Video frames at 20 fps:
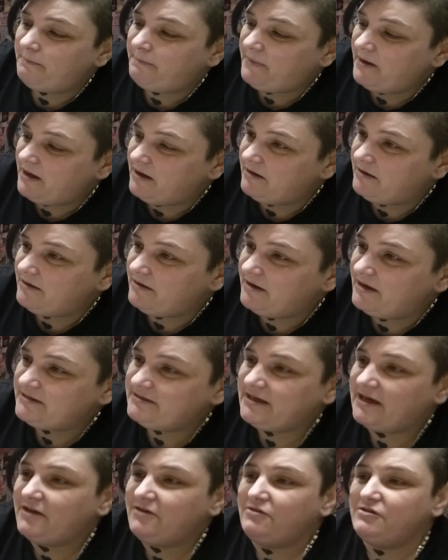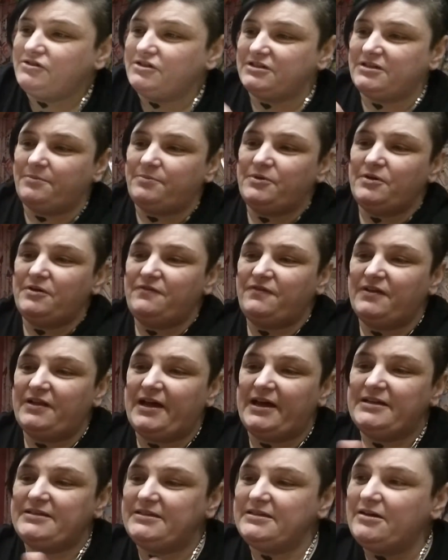But is that not just a beautiful
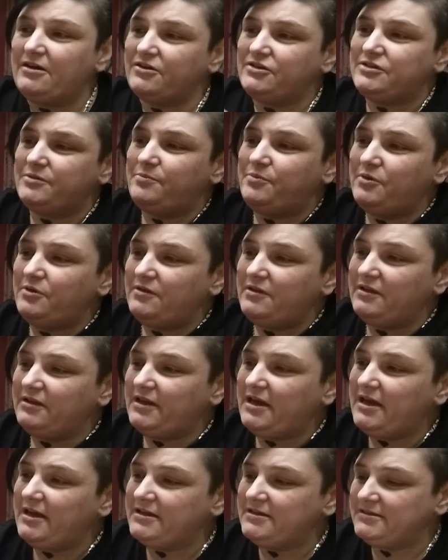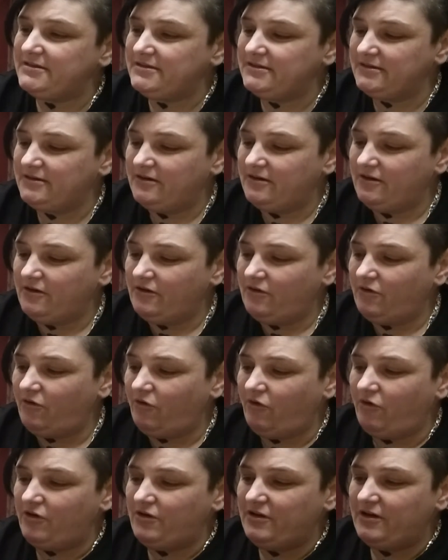idea to put the lace
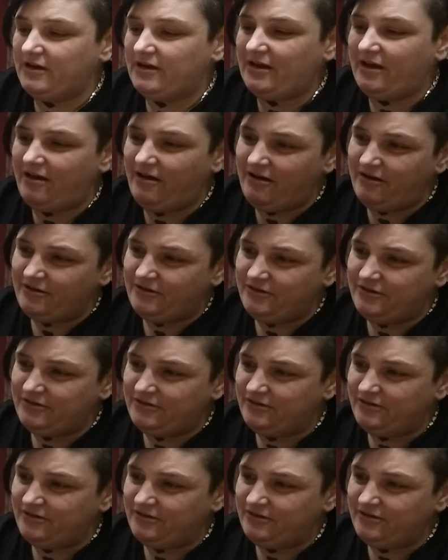on the card?